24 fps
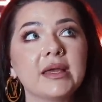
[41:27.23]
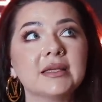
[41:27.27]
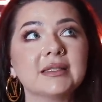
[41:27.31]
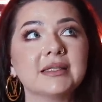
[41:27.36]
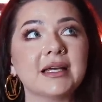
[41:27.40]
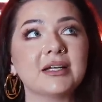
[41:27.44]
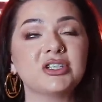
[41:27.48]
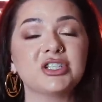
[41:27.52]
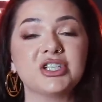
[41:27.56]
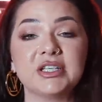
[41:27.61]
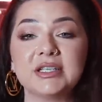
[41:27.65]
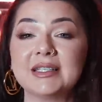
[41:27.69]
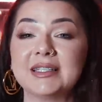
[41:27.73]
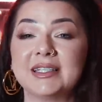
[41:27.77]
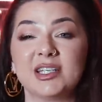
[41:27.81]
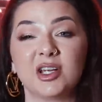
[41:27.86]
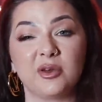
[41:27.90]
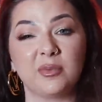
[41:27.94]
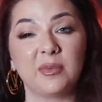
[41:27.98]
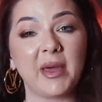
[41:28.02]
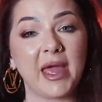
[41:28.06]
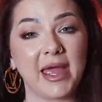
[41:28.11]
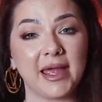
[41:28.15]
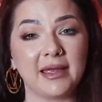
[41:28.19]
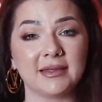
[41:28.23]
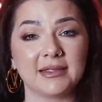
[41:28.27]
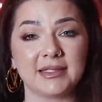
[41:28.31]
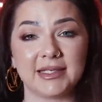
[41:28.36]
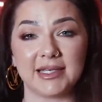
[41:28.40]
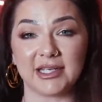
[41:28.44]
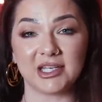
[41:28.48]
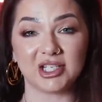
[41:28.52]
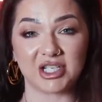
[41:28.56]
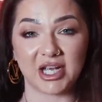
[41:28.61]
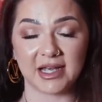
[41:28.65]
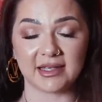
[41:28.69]
is that she still paints
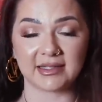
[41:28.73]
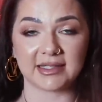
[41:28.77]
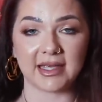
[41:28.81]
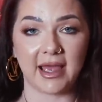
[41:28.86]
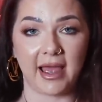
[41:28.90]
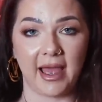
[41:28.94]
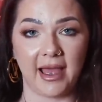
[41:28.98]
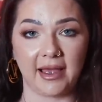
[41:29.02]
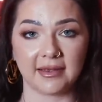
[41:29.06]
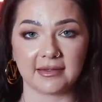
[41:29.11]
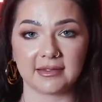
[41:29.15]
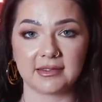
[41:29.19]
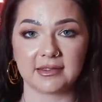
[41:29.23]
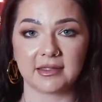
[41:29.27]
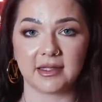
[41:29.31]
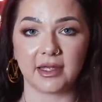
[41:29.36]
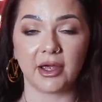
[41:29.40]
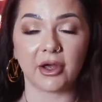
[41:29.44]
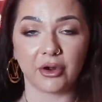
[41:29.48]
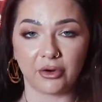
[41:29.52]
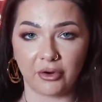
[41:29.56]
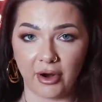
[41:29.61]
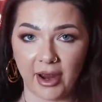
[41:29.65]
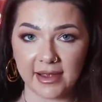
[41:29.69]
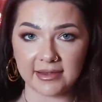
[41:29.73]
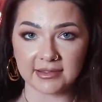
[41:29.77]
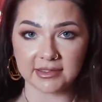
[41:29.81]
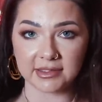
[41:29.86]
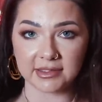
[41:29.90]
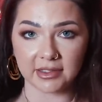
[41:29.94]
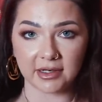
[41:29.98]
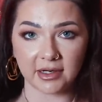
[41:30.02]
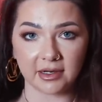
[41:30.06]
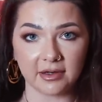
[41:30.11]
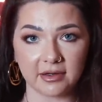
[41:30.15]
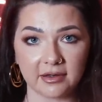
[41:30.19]
Ejaz as the
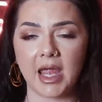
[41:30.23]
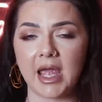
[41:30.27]
aggressor.